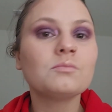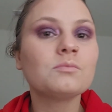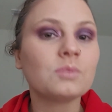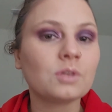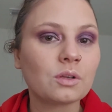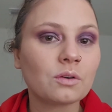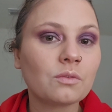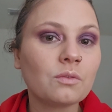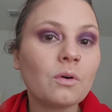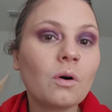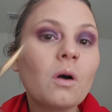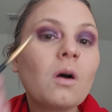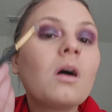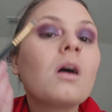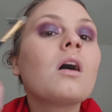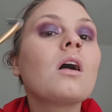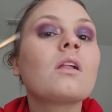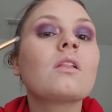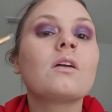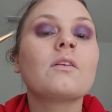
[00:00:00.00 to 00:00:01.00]
Beautiful.
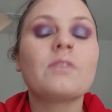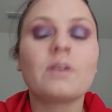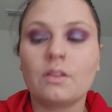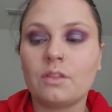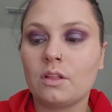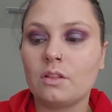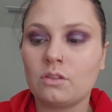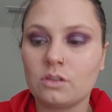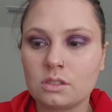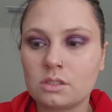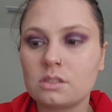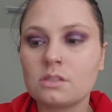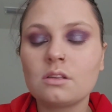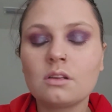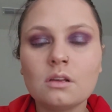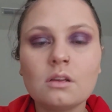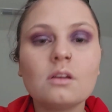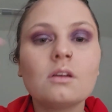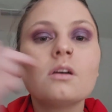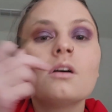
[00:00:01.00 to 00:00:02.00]
I love how that looks.
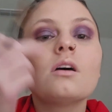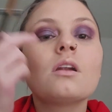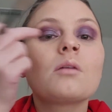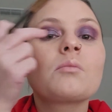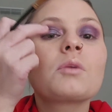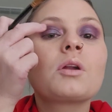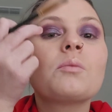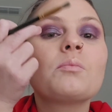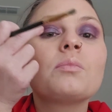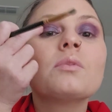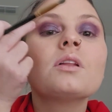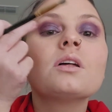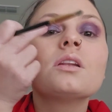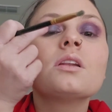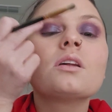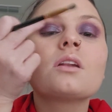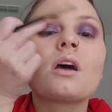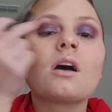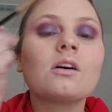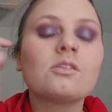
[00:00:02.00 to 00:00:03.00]
And I'm going to
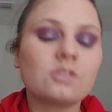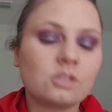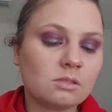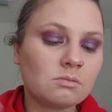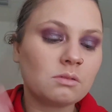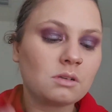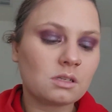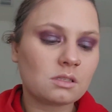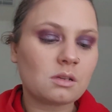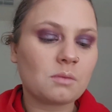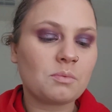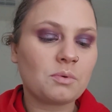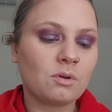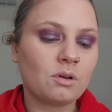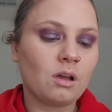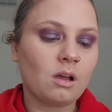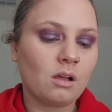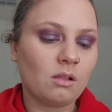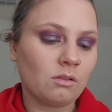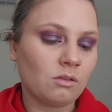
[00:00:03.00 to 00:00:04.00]
blend it out just because I
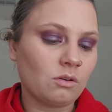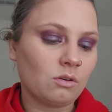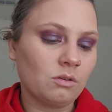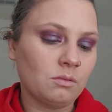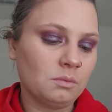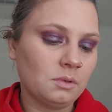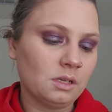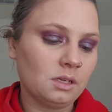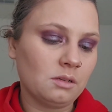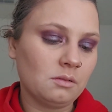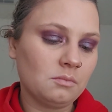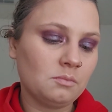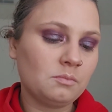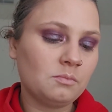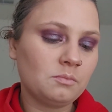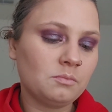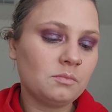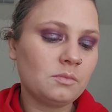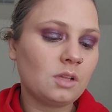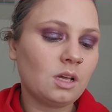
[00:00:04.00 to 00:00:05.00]
put a little bit,
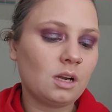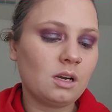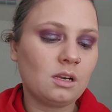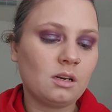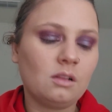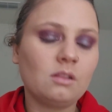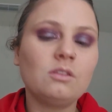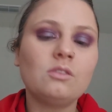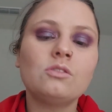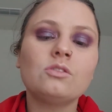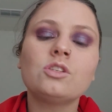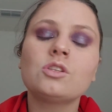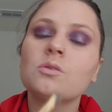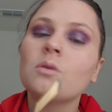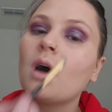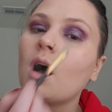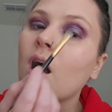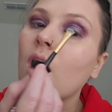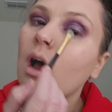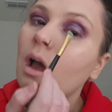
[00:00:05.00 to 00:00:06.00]
got it a little
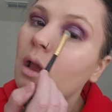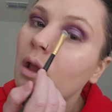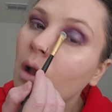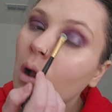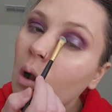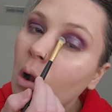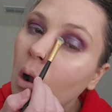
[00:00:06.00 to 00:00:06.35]
too high.